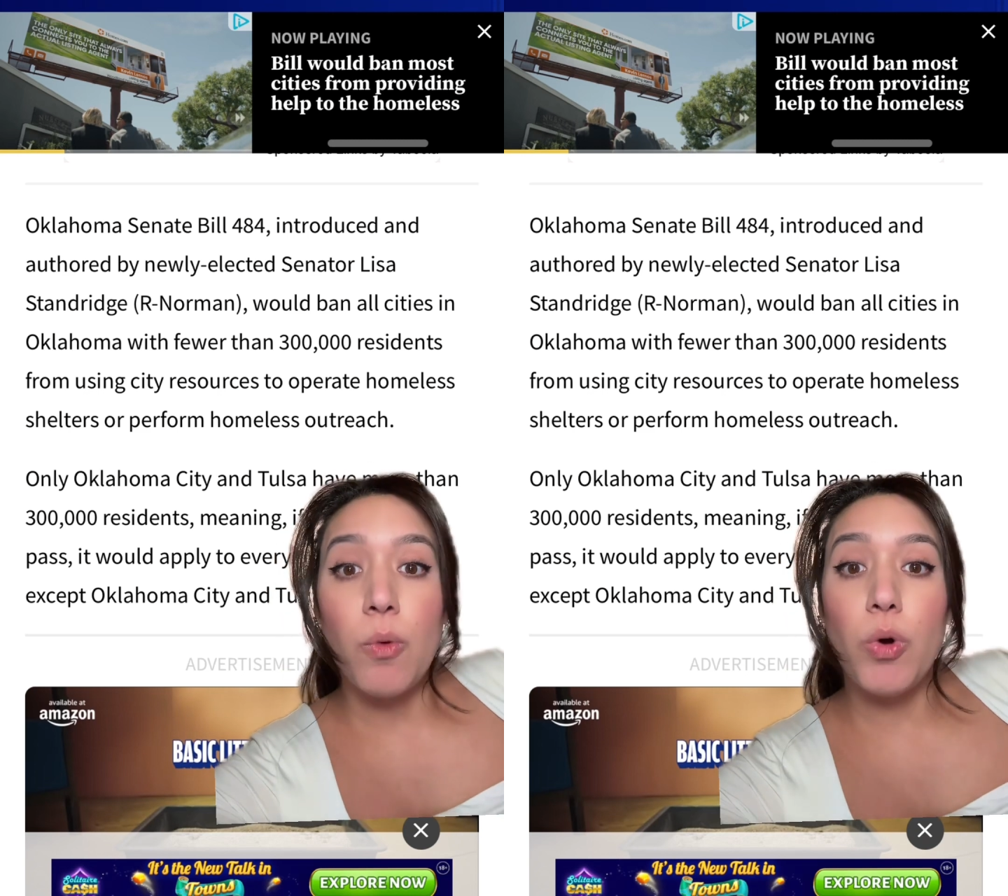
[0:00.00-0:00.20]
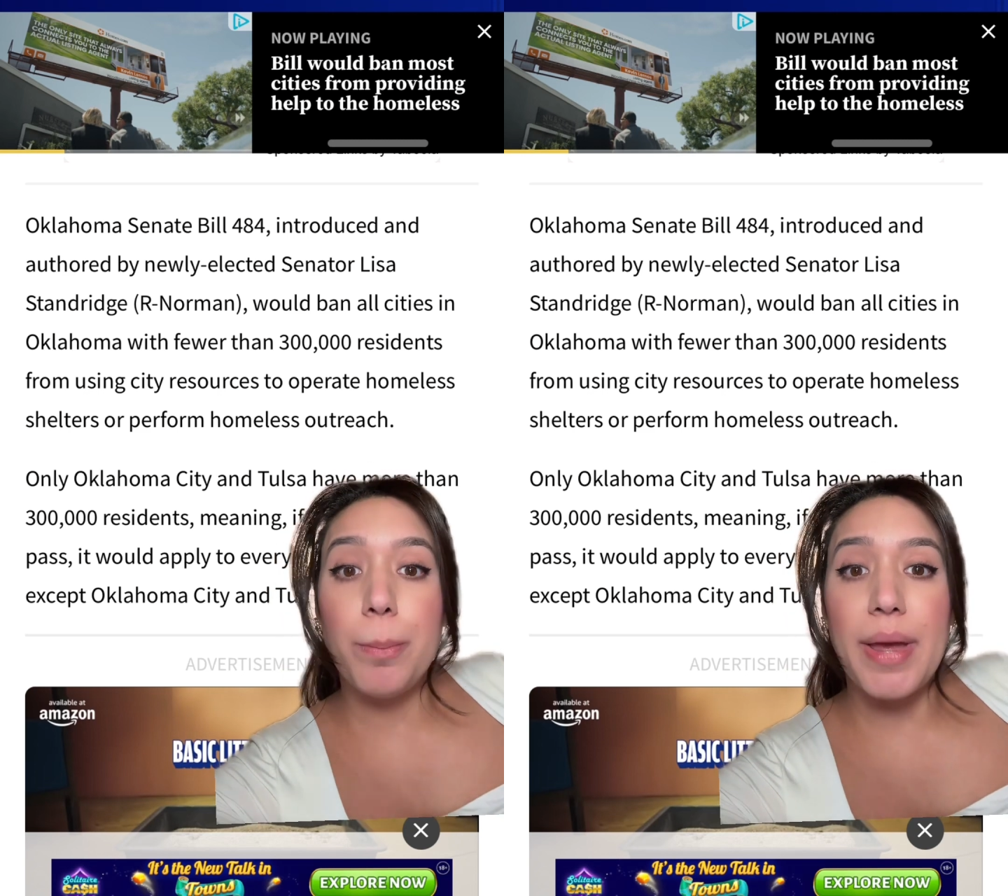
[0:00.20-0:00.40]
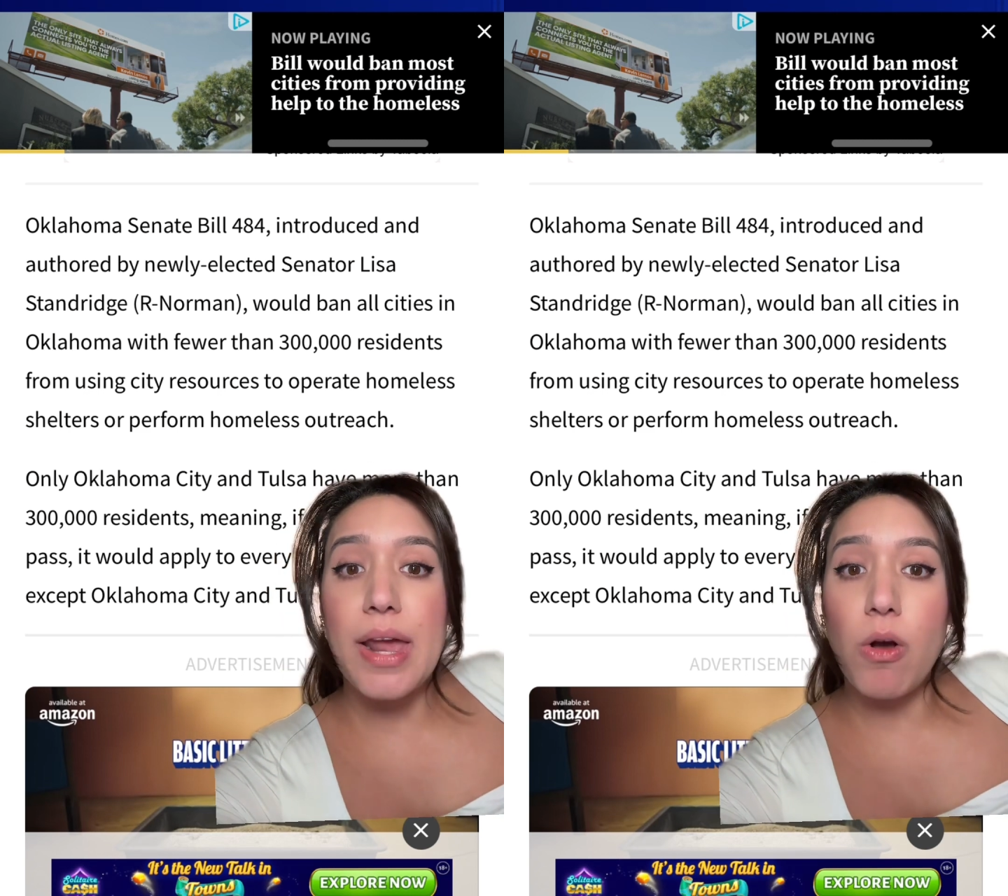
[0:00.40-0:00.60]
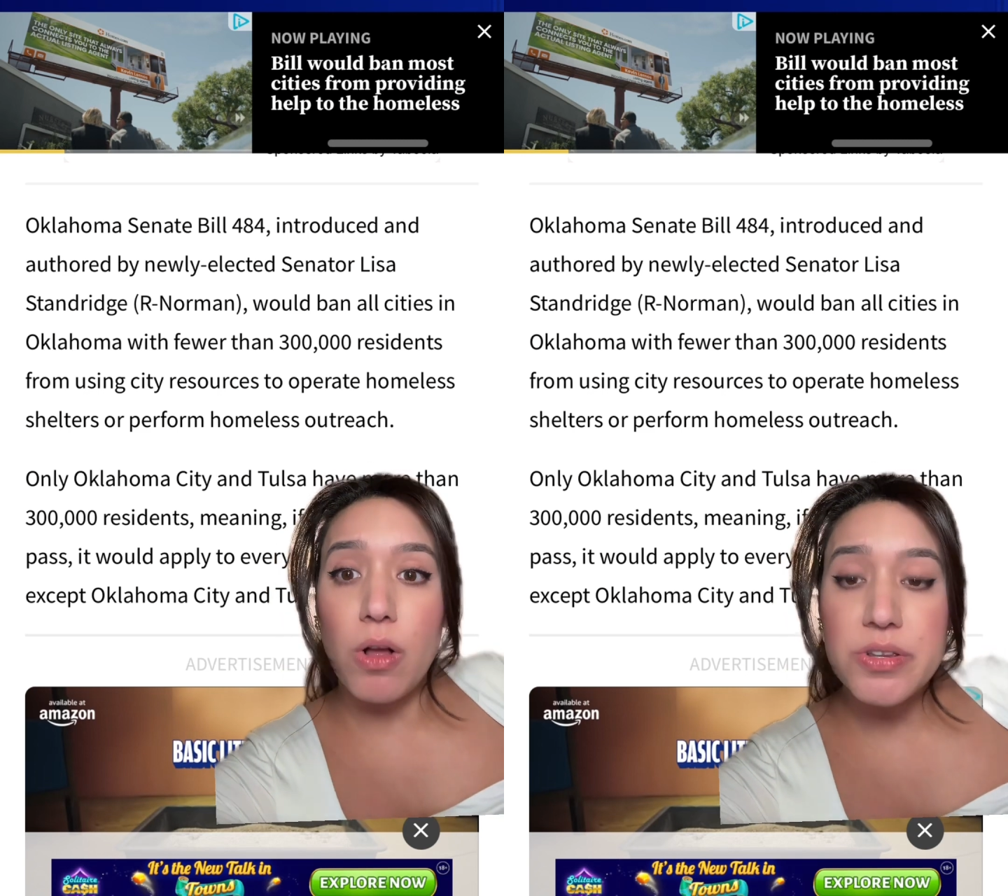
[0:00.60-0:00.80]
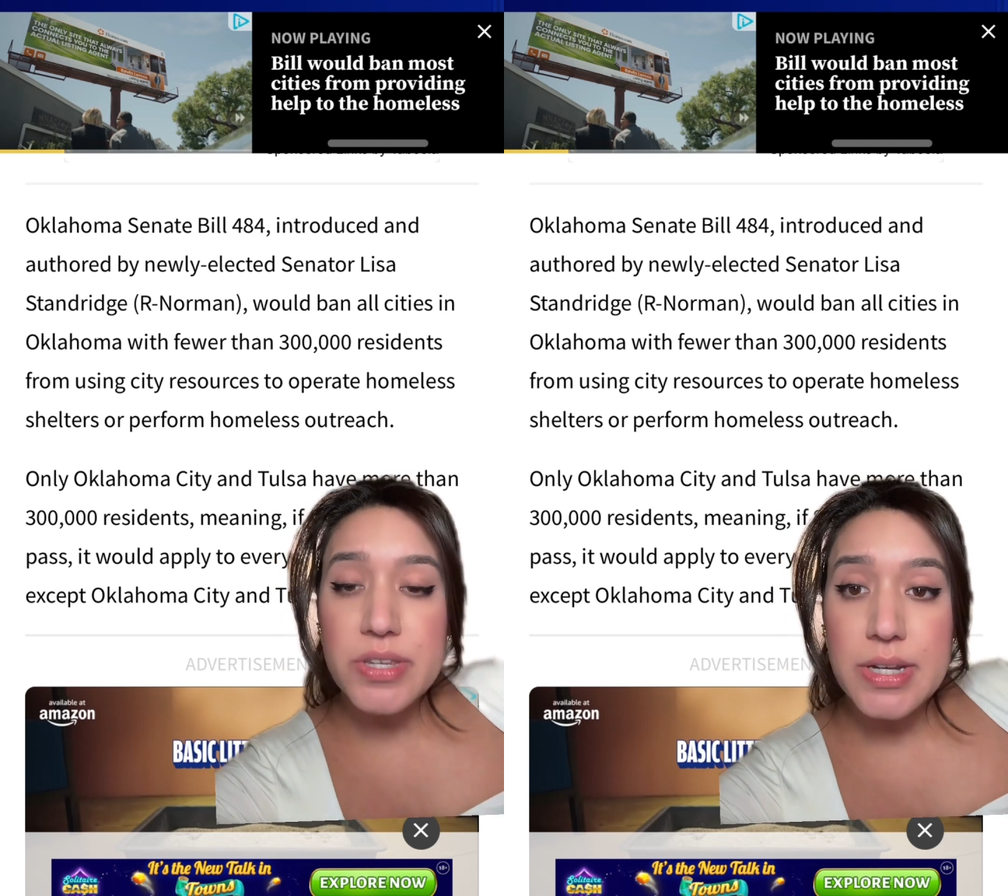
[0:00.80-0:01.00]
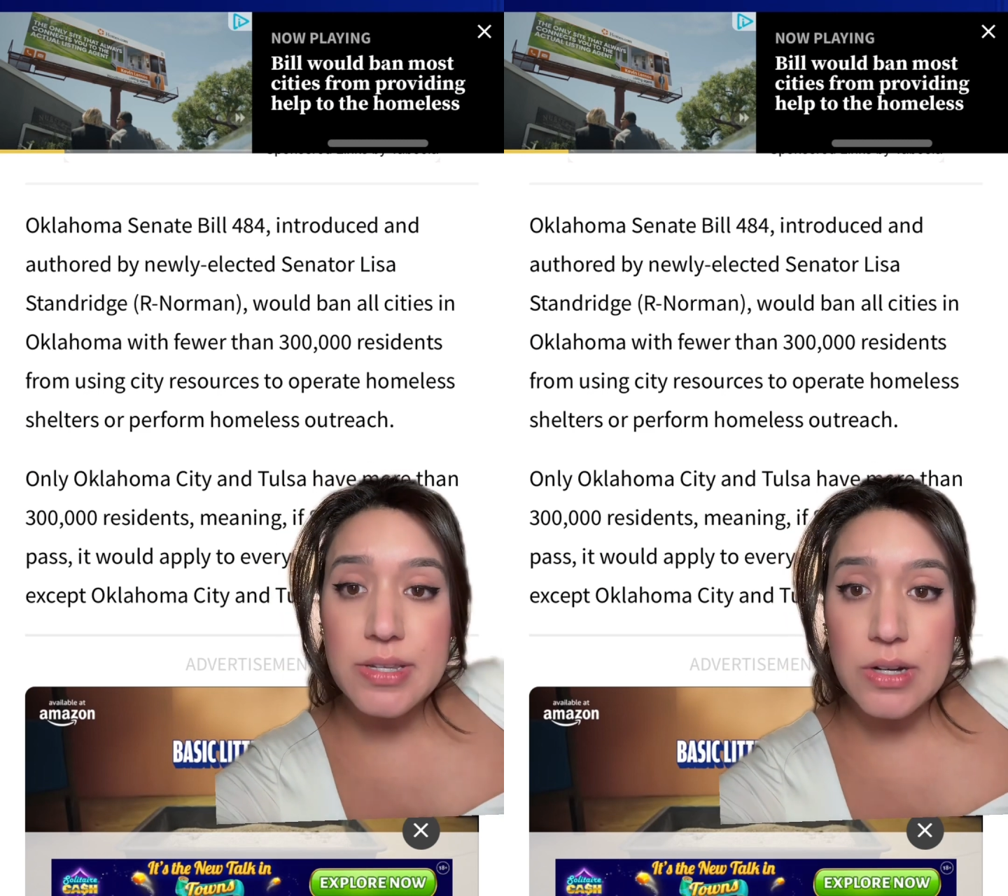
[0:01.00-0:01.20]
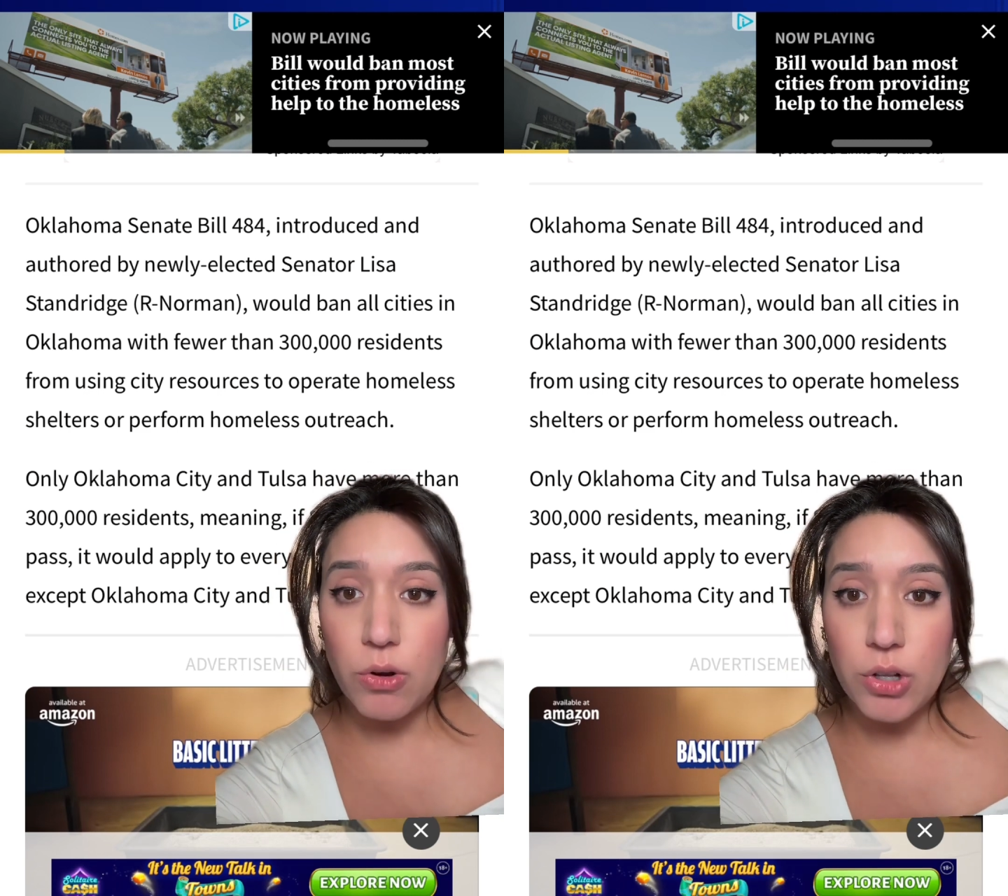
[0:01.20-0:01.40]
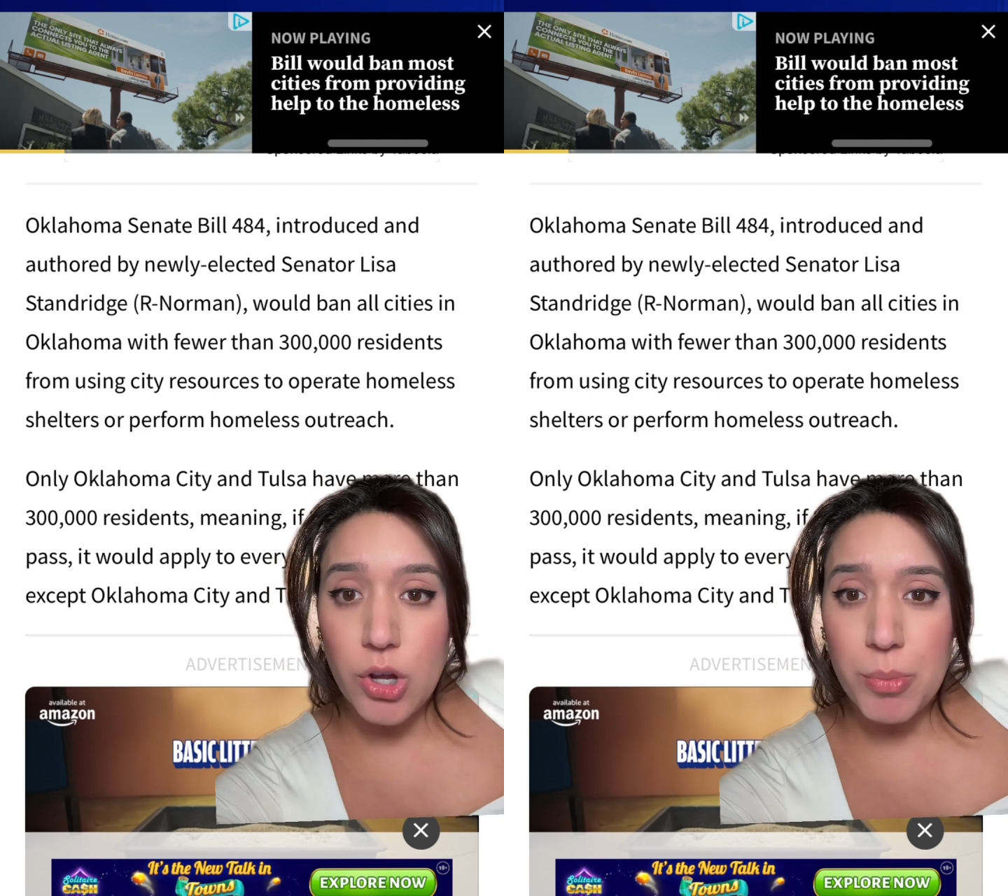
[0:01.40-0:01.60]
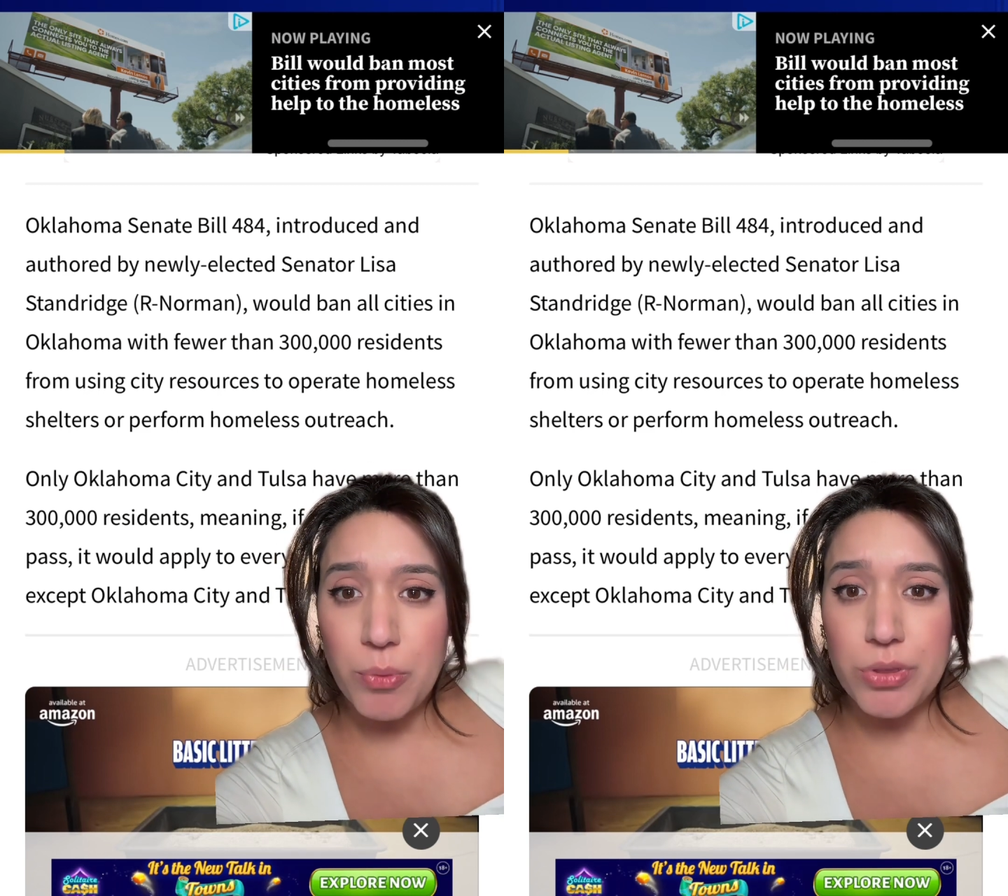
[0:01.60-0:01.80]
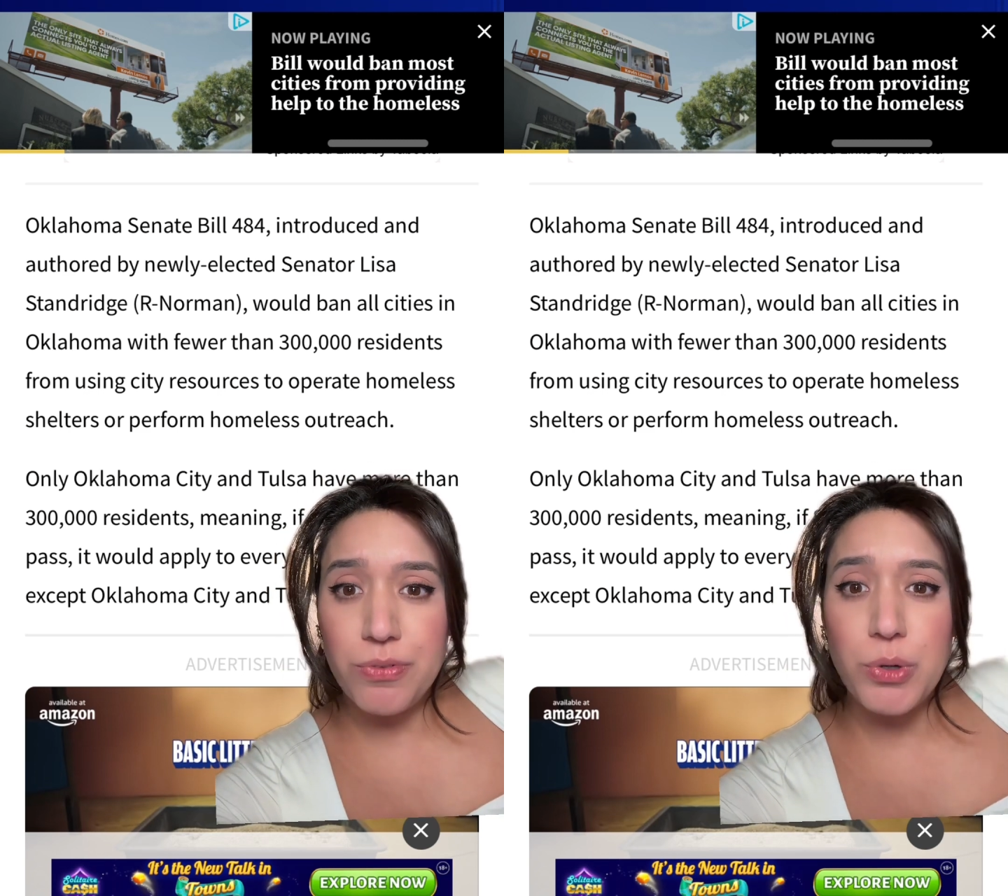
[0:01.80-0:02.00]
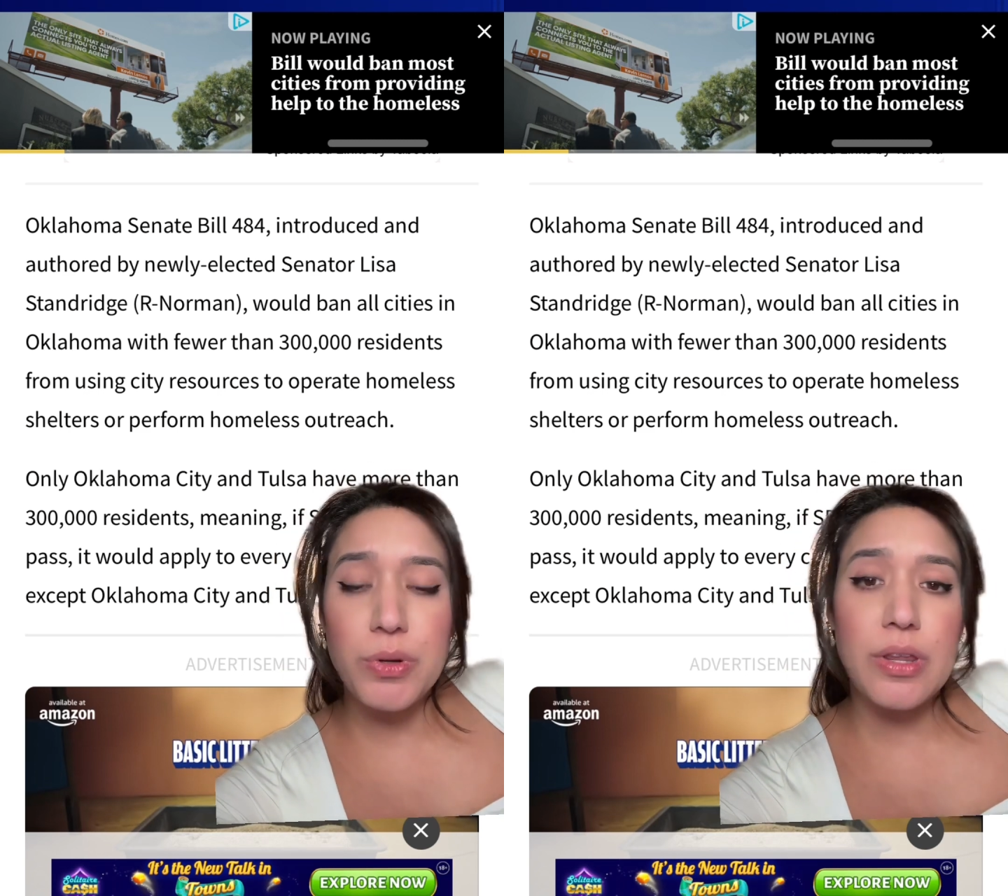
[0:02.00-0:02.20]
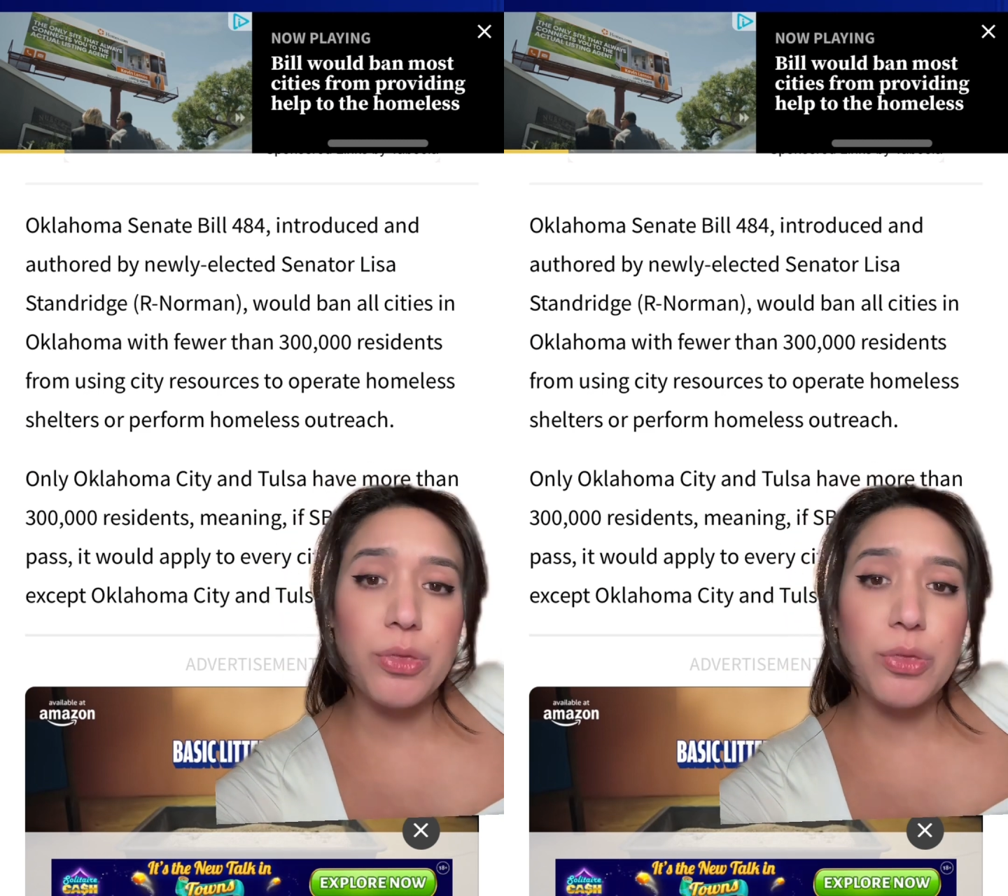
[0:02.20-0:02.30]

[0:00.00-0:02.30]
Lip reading: would ban all cities in Oklahoma with fewer than